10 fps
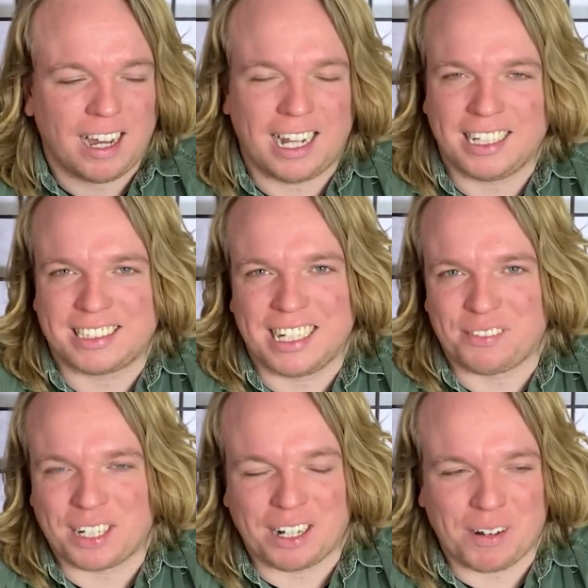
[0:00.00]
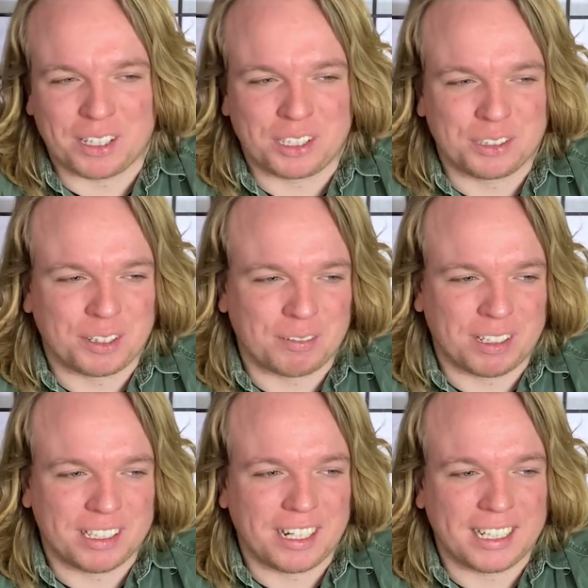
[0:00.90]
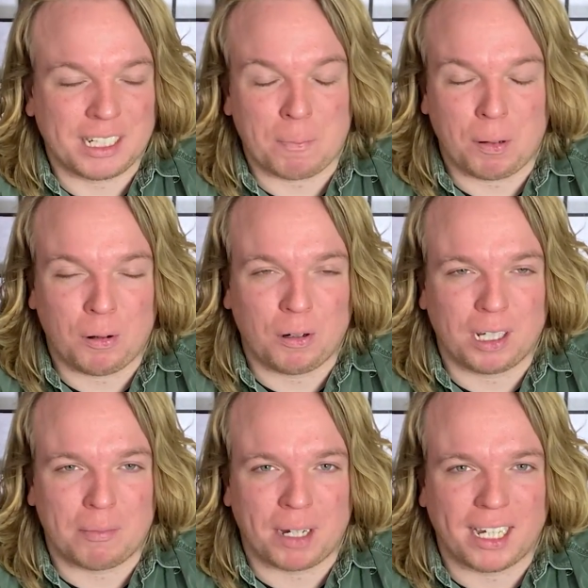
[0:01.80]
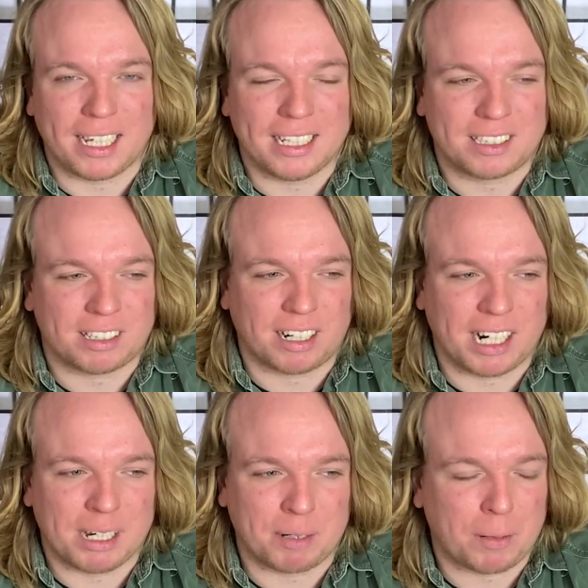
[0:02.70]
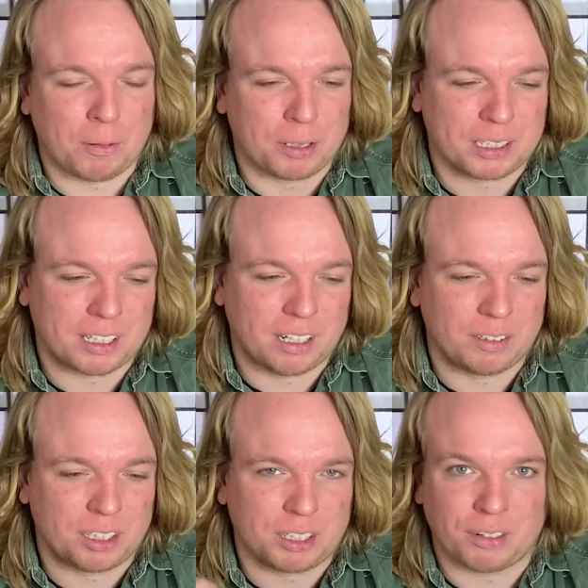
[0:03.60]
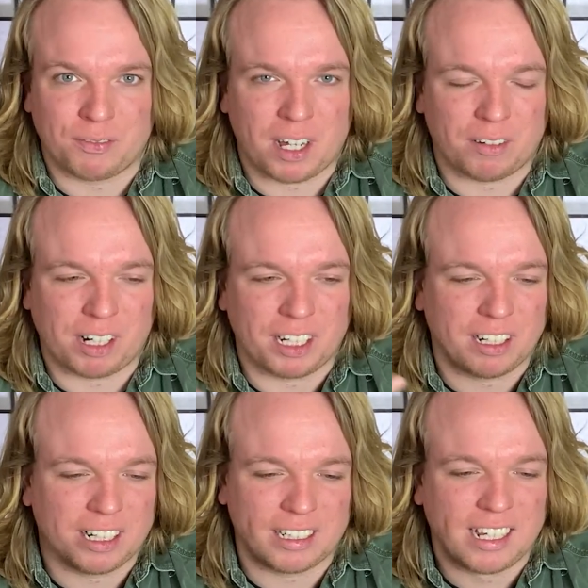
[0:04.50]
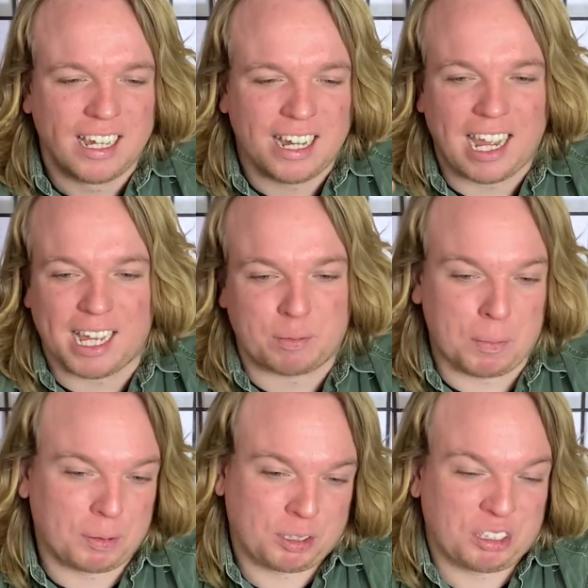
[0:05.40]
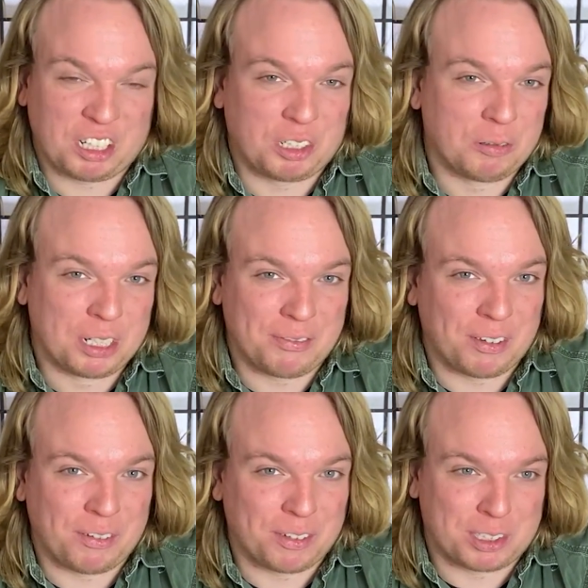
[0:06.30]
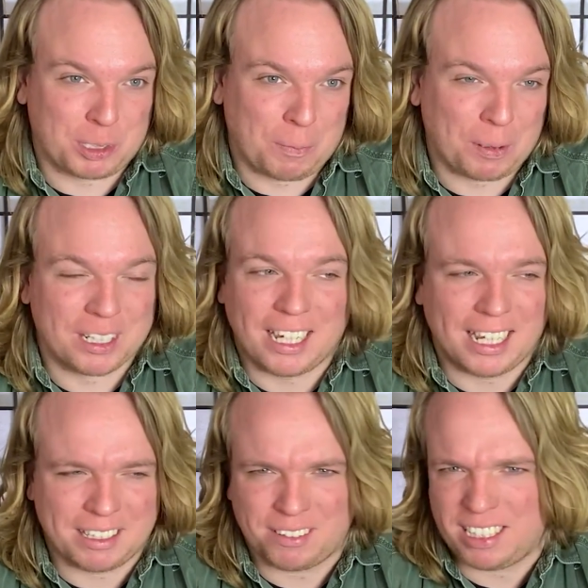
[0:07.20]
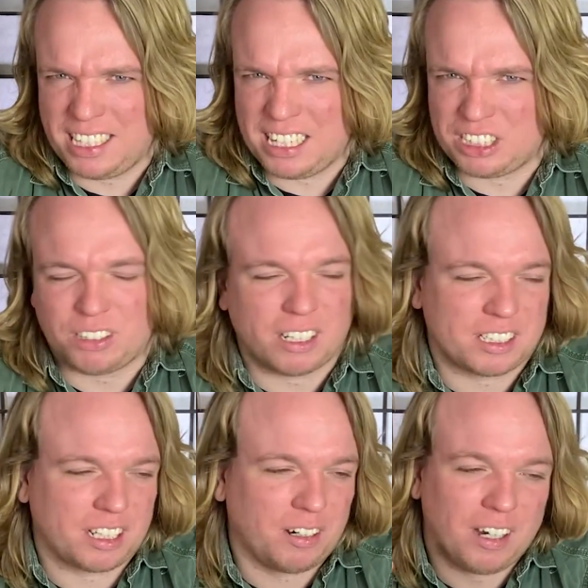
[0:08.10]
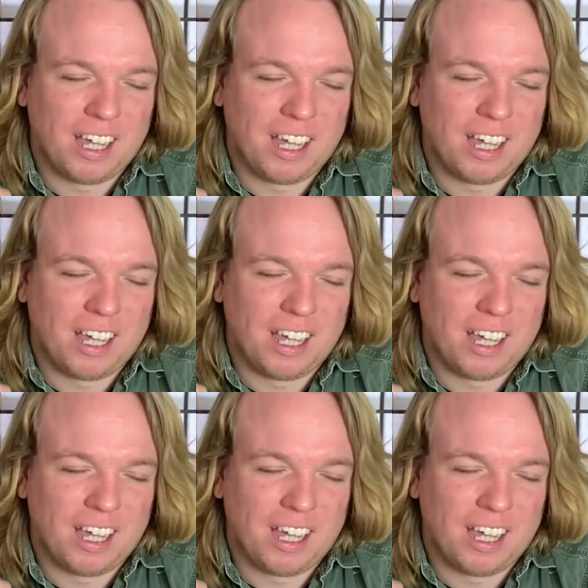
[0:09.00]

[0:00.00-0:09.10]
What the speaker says: I just never got around to doing one. And I did a poll on my Instagram a couple of weeks ago, you can follow right here, and I asked people, should I do one even if it's super late? And they're like, yeah, sure. So